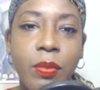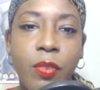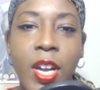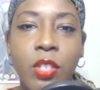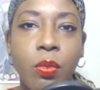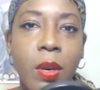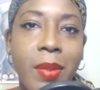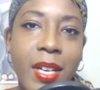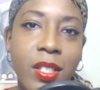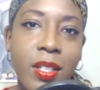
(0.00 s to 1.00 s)
fast forward
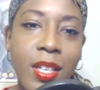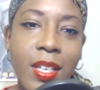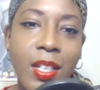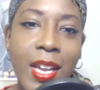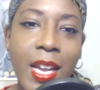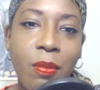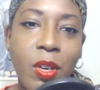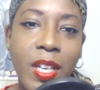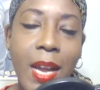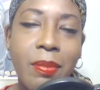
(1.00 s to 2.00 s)
back to Endgame, when
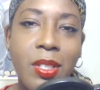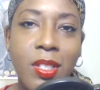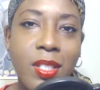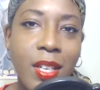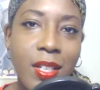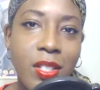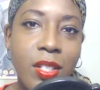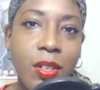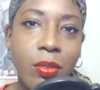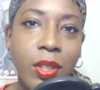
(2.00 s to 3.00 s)
Captain decides to
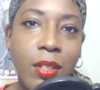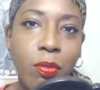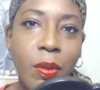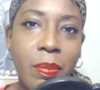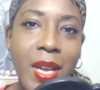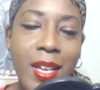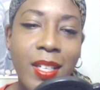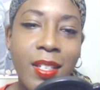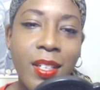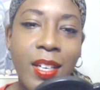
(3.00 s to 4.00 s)
go live with
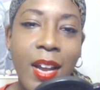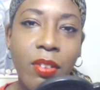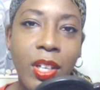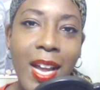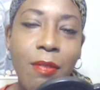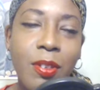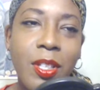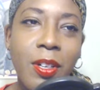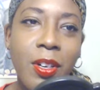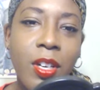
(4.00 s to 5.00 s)
Peggy and have a life with
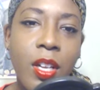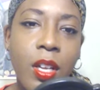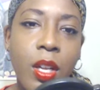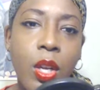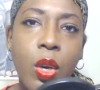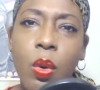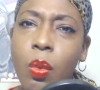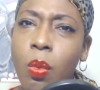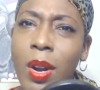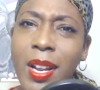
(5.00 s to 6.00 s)
her,
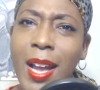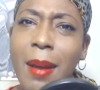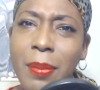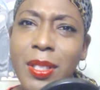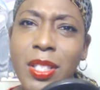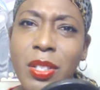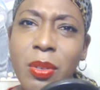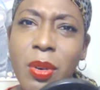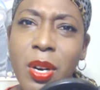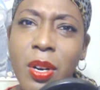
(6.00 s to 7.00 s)
what happens
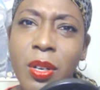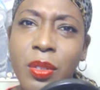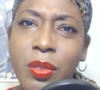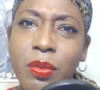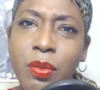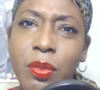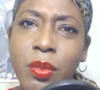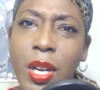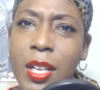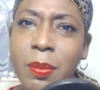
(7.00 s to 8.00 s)
to her
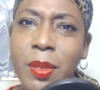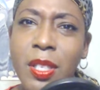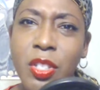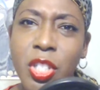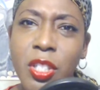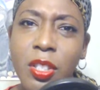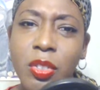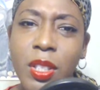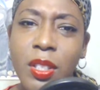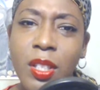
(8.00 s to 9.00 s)
husband and
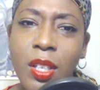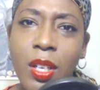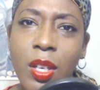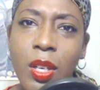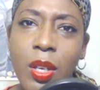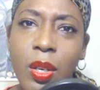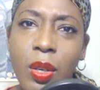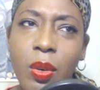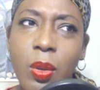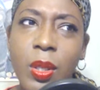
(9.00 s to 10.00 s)
children?
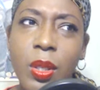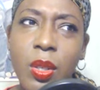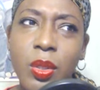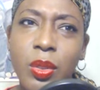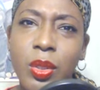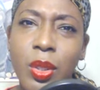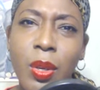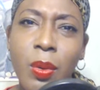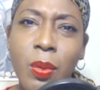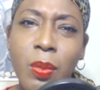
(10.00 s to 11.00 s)

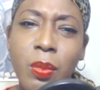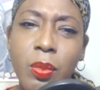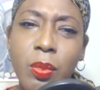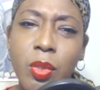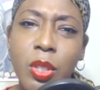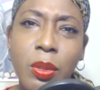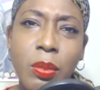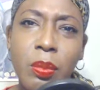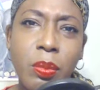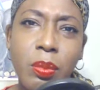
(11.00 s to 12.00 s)
So she
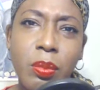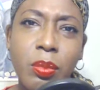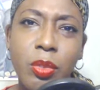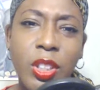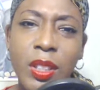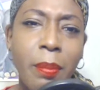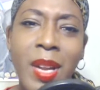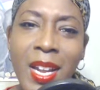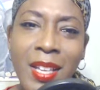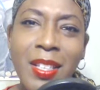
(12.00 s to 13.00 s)
just
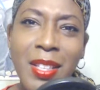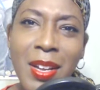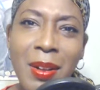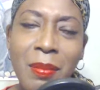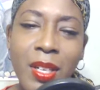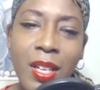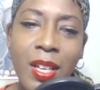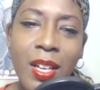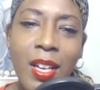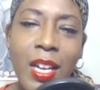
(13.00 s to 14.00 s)
abandoned them?
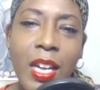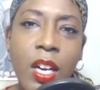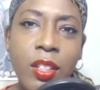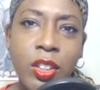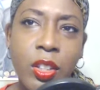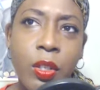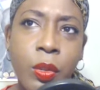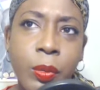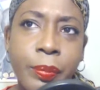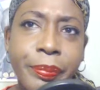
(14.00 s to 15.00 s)
And
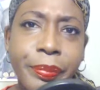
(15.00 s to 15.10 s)
also,